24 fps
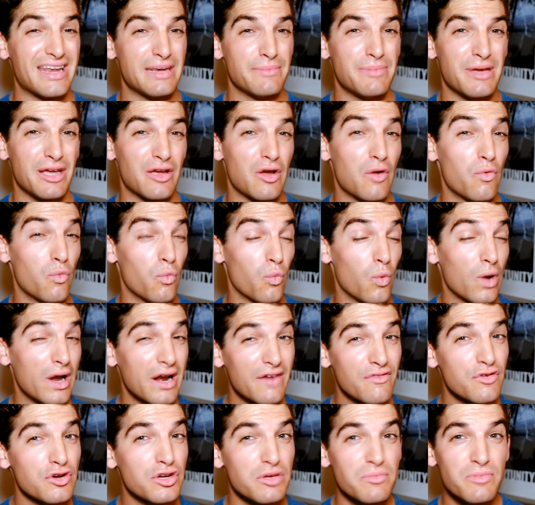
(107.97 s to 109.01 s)
to pick
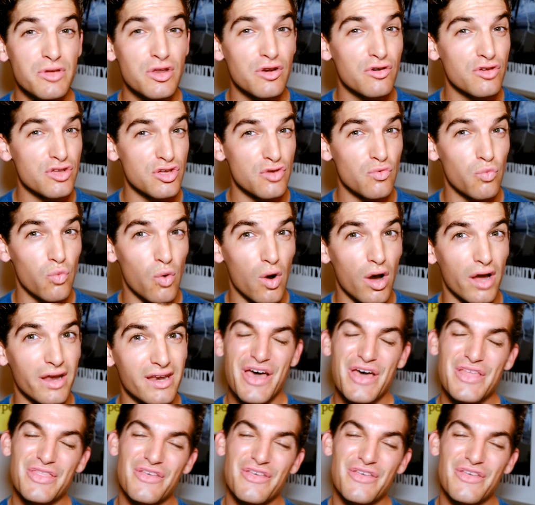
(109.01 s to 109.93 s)
whatever computer you want.